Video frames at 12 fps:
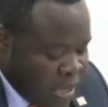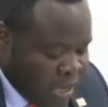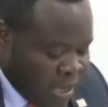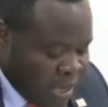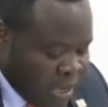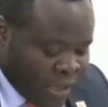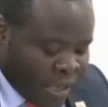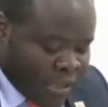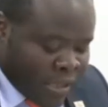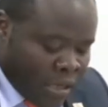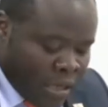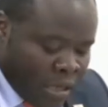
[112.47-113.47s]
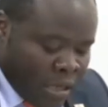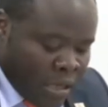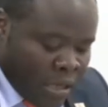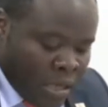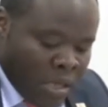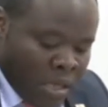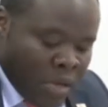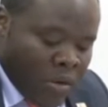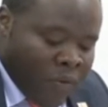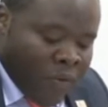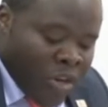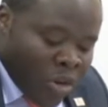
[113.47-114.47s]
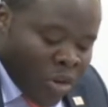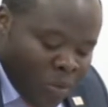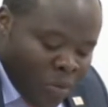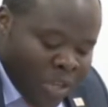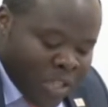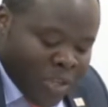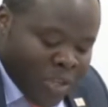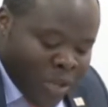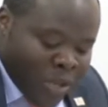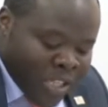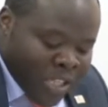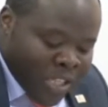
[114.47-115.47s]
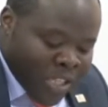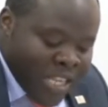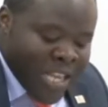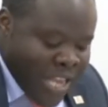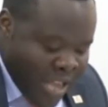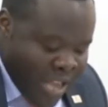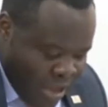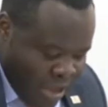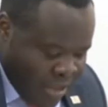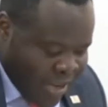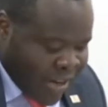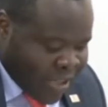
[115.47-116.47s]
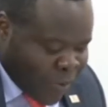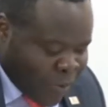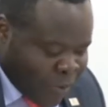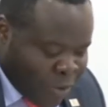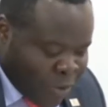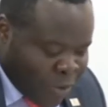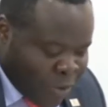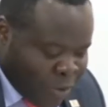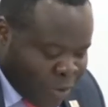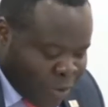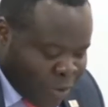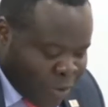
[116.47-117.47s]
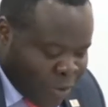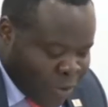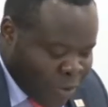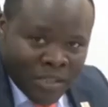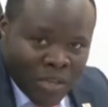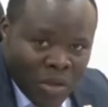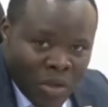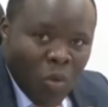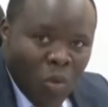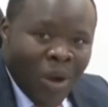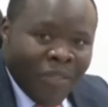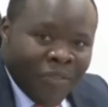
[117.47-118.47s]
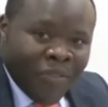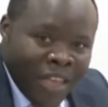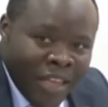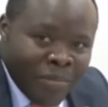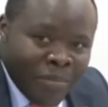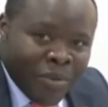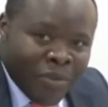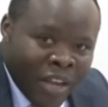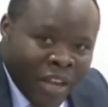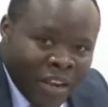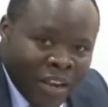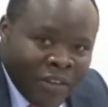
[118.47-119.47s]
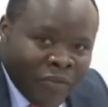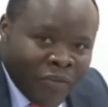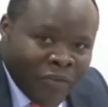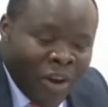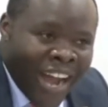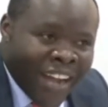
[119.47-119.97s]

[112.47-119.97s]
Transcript: is that the documents that we are seeing here that are responding to these queries, were they provided for